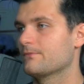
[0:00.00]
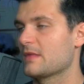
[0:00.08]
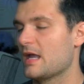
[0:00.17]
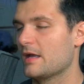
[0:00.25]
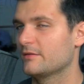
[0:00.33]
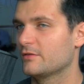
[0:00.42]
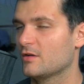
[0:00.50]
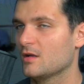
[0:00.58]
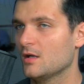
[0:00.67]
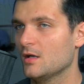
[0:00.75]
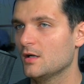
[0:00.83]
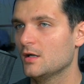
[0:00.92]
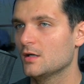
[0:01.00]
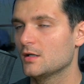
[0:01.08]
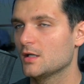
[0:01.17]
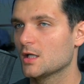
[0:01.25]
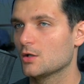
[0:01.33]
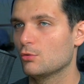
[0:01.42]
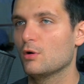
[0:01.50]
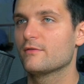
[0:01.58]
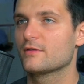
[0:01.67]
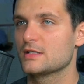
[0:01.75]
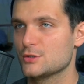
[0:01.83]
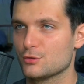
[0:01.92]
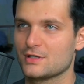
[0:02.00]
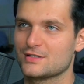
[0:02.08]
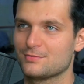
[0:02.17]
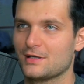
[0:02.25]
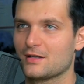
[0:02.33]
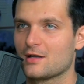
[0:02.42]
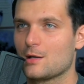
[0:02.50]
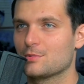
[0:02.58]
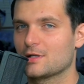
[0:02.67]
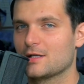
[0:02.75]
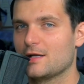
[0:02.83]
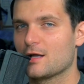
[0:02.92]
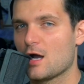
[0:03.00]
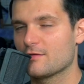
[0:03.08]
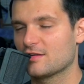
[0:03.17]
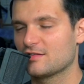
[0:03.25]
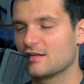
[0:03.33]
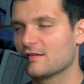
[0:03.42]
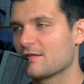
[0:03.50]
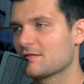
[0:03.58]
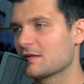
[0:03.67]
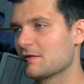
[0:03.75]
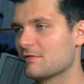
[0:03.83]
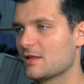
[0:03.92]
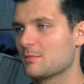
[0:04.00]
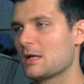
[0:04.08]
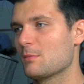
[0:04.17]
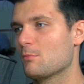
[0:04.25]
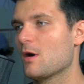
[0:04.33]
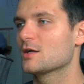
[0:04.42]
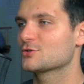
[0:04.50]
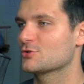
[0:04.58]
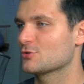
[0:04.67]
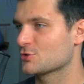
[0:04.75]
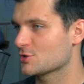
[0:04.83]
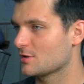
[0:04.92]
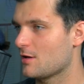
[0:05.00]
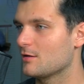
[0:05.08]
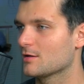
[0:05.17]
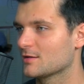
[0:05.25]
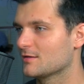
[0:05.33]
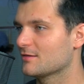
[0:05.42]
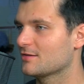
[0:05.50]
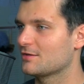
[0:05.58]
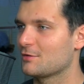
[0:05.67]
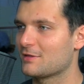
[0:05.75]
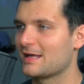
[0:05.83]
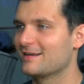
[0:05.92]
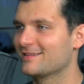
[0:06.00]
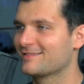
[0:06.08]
And, you know, whoever they do get to play the Goblin King, obviously they have to give them a monster schlong so that it's...